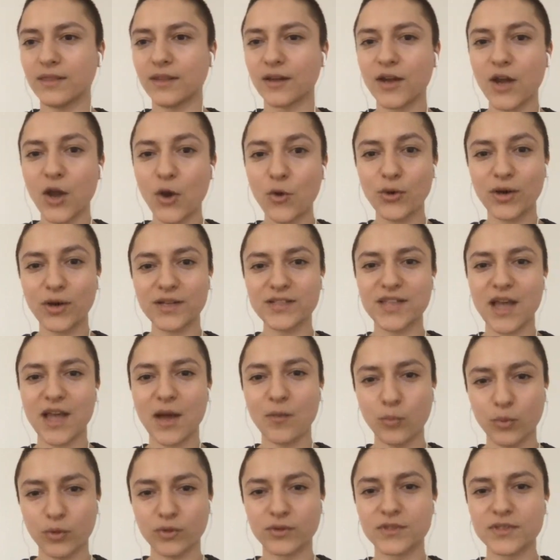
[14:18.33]
code
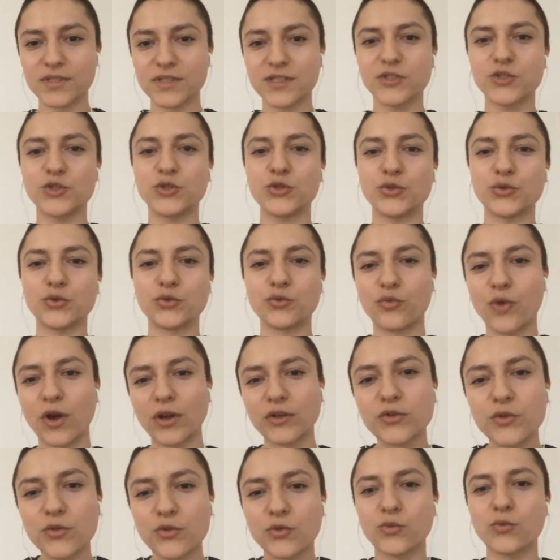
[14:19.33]
examples to
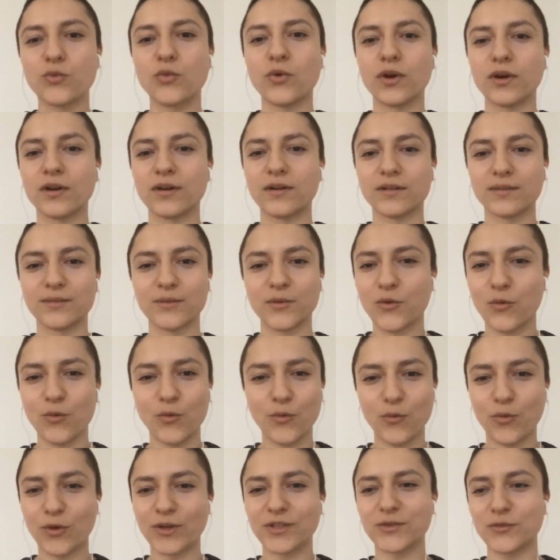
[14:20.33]
run through
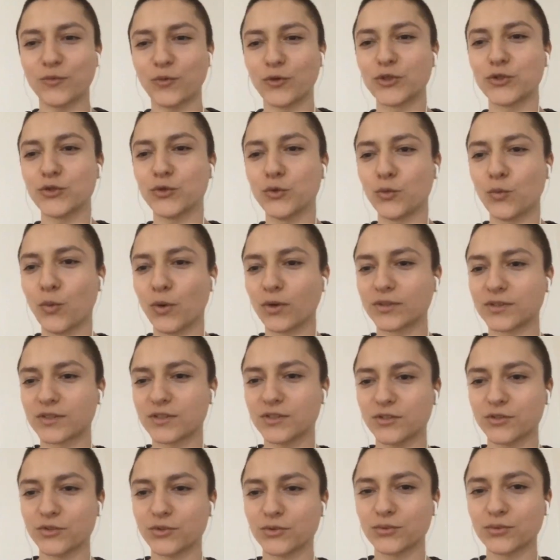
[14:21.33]
what do you
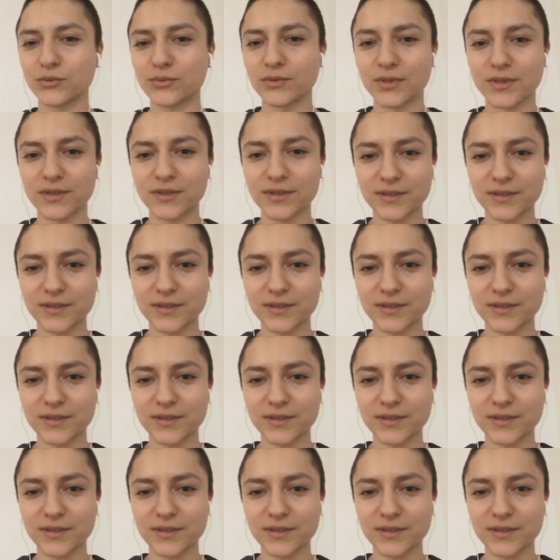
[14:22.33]
want to?